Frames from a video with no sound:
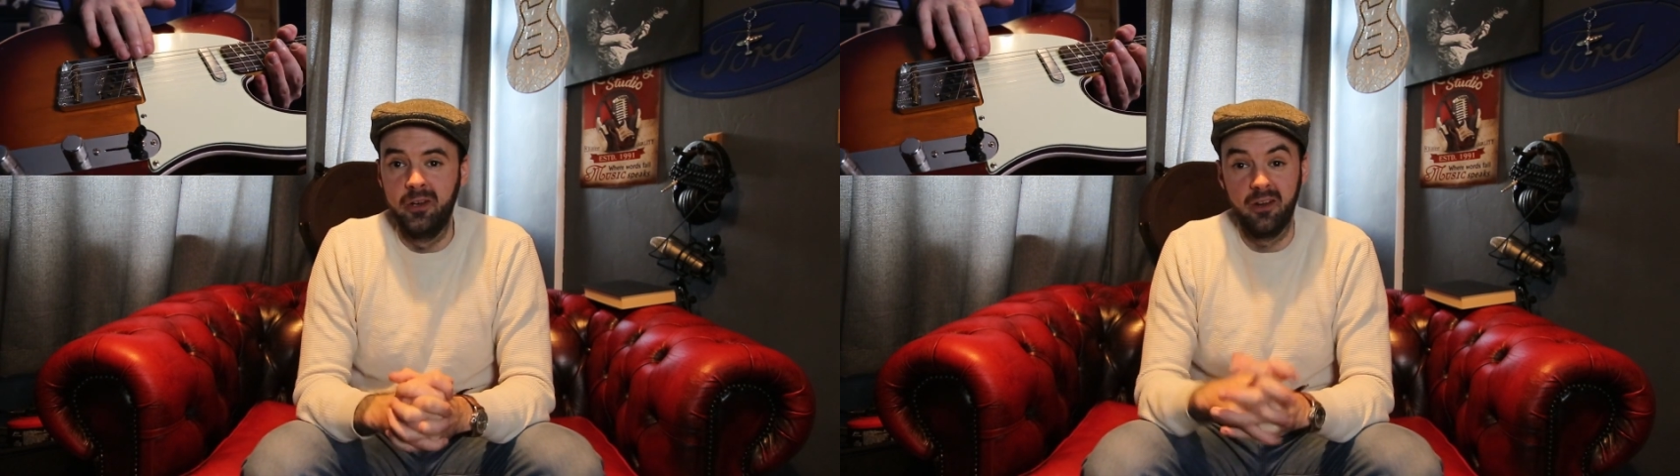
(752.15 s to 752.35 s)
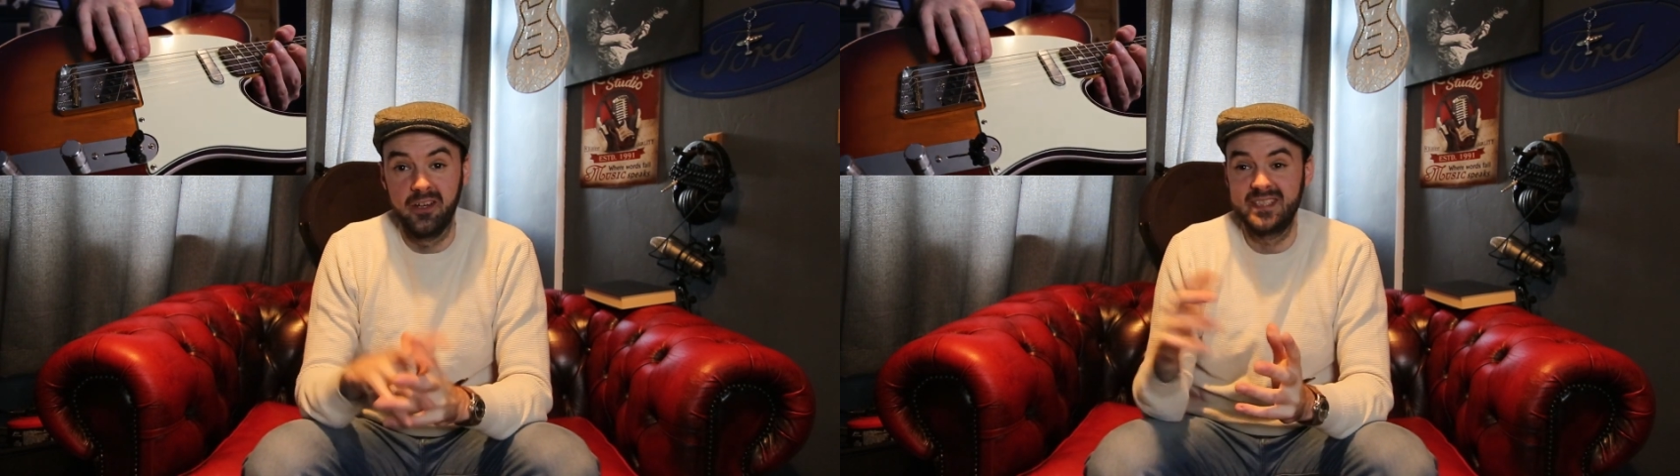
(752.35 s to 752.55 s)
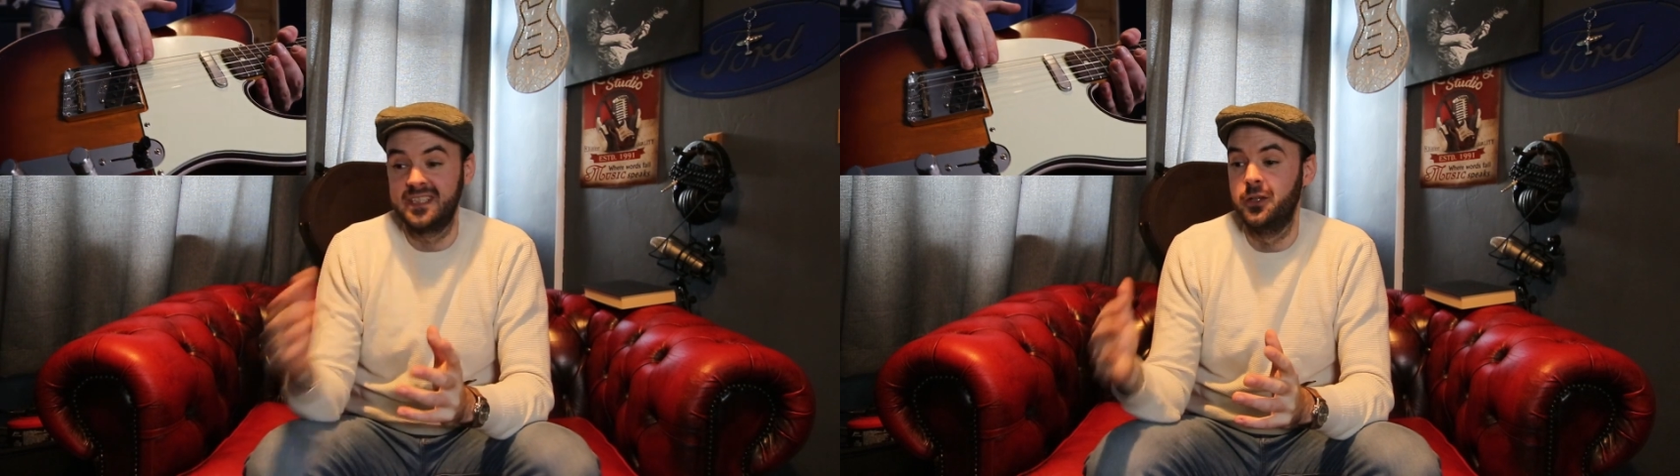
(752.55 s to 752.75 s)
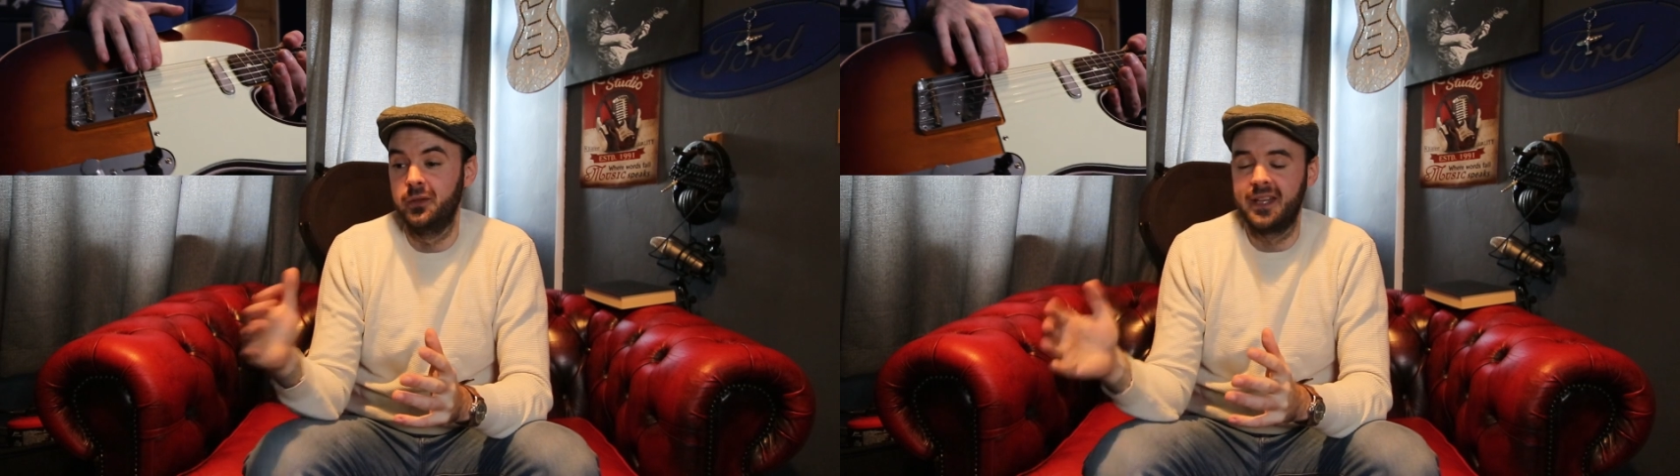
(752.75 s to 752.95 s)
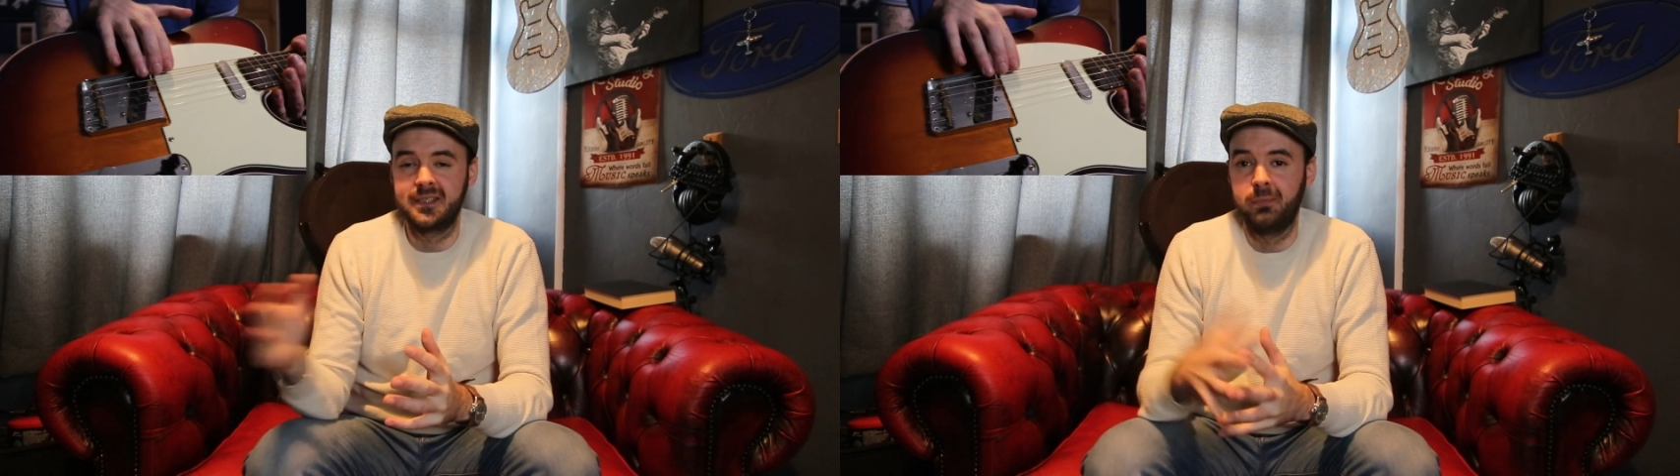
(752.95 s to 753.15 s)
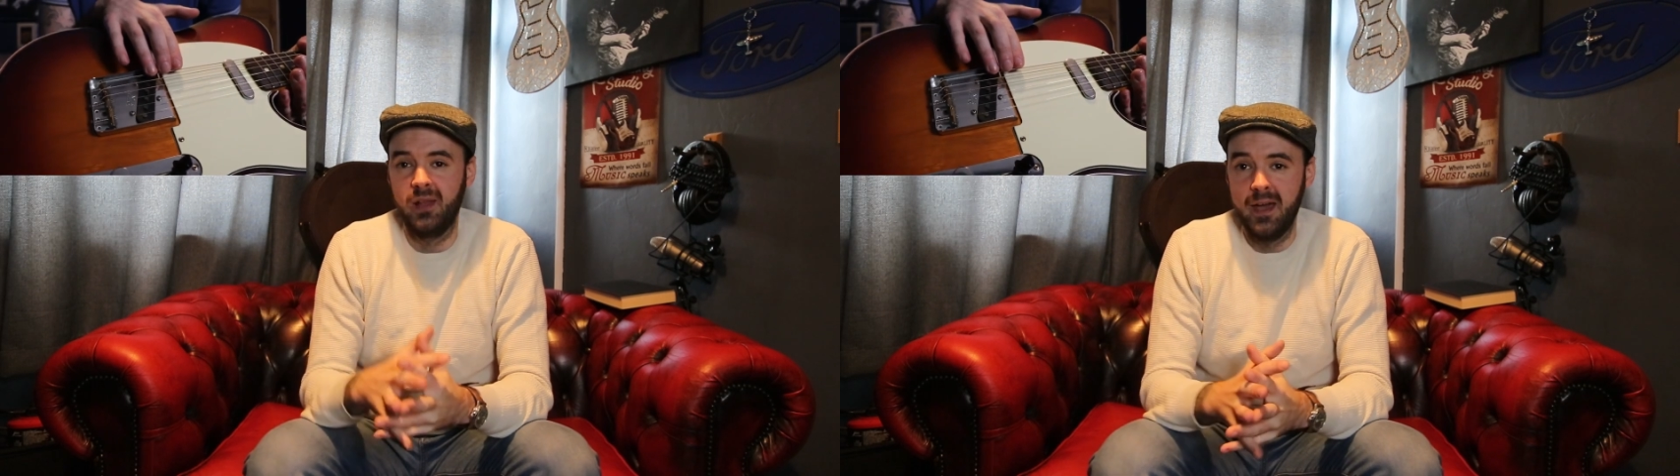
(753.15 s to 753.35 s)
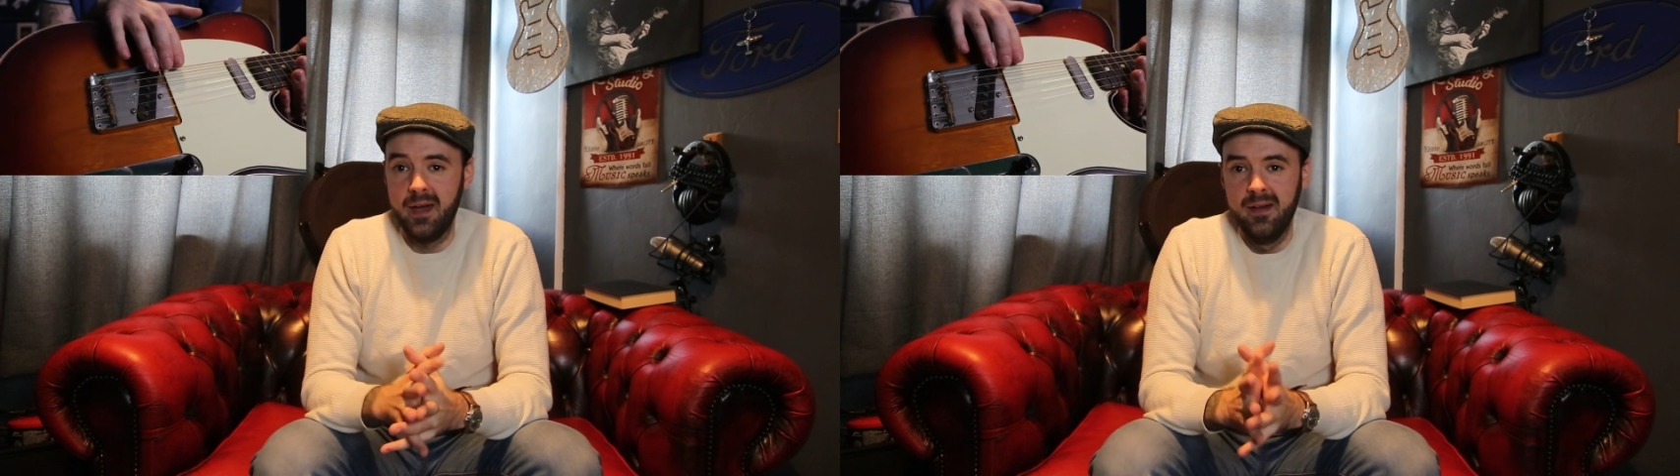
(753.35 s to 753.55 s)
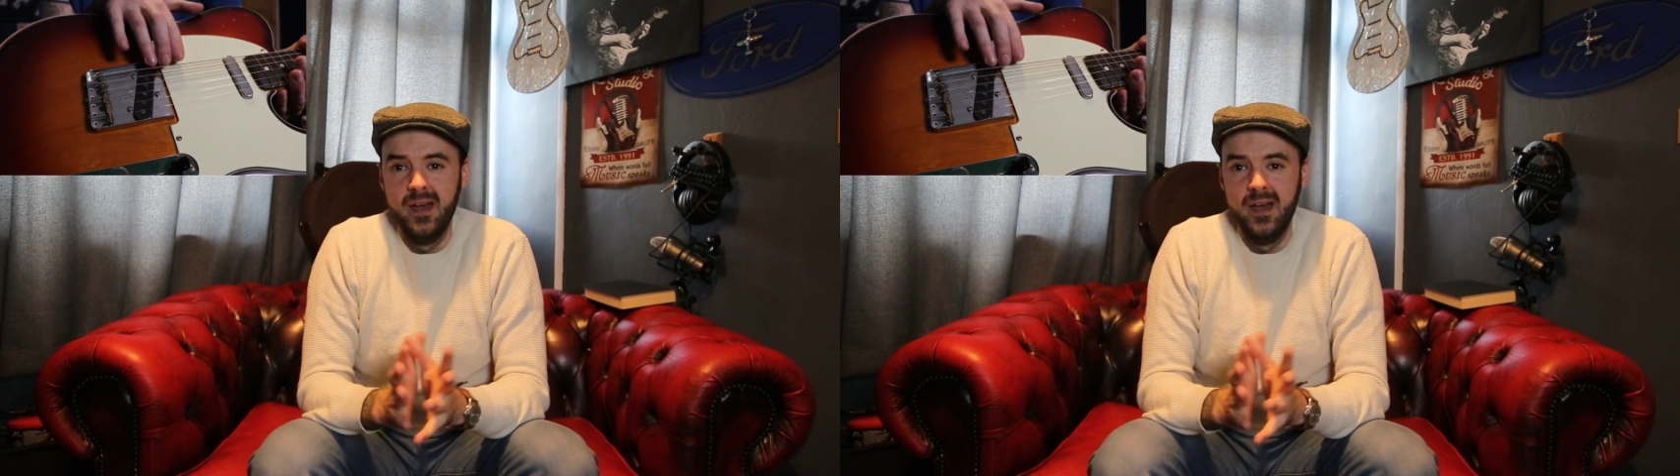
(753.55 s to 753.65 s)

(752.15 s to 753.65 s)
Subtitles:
and I still get to play it.